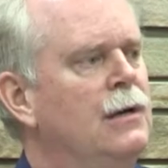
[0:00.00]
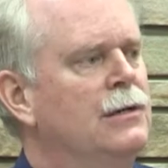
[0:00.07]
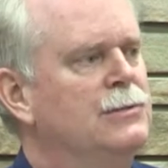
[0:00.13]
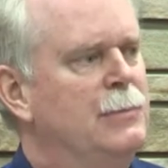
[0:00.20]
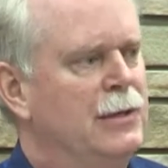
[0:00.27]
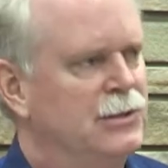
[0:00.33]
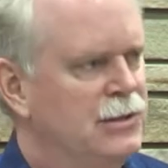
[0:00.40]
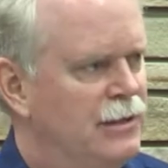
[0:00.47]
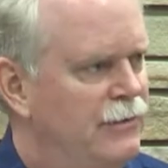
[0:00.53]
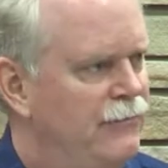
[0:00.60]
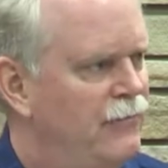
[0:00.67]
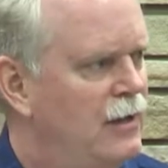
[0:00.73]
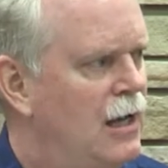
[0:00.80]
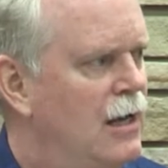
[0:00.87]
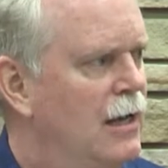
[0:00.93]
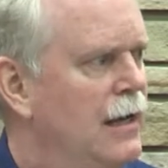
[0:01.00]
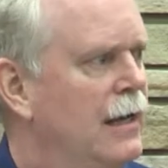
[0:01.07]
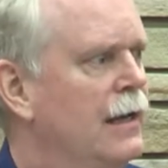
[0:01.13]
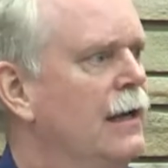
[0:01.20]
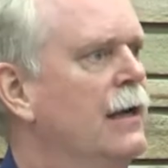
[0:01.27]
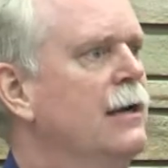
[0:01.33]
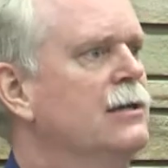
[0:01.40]
especially
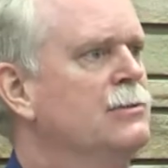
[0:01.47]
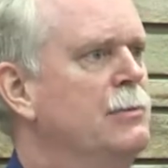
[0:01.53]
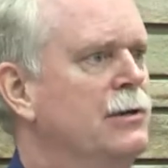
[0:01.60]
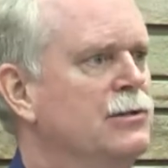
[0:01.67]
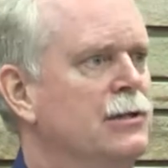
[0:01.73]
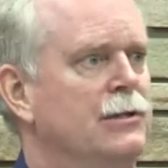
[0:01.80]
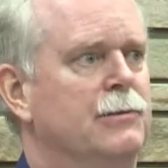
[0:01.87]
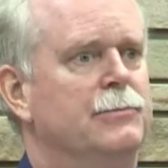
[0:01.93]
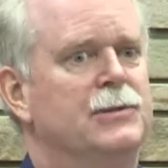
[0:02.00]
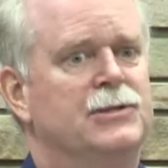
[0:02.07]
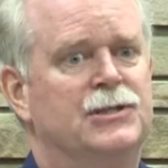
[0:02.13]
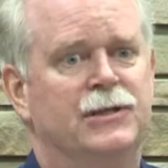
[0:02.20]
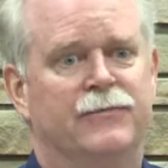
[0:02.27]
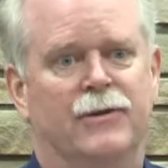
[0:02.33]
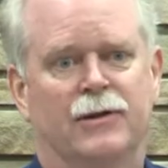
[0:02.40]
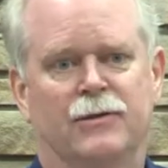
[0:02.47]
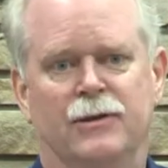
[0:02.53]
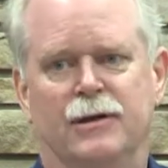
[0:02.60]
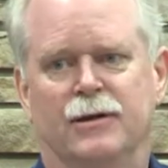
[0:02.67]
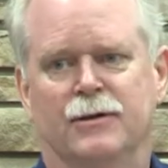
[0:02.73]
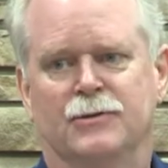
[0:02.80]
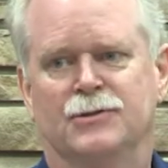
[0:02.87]
flying and especially the Pacific
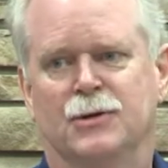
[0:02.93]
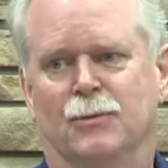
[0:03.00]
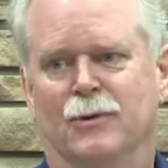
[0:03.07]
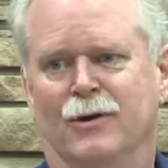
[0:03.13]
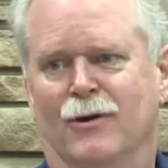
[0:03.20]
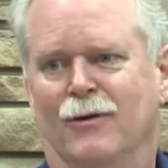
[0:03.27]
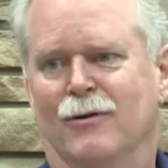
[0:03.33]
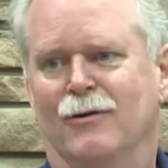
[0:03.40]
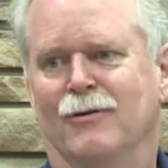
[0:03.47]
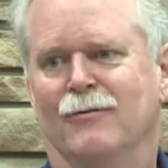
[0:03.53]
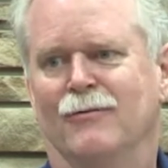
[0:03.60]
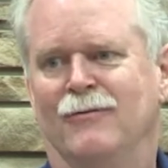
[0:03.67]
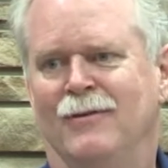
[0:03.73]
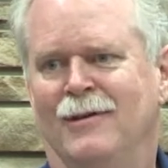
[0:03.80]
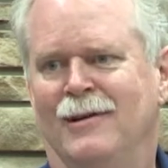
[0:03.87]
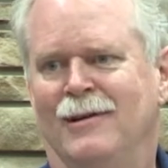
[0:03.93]
Theater. So when Irv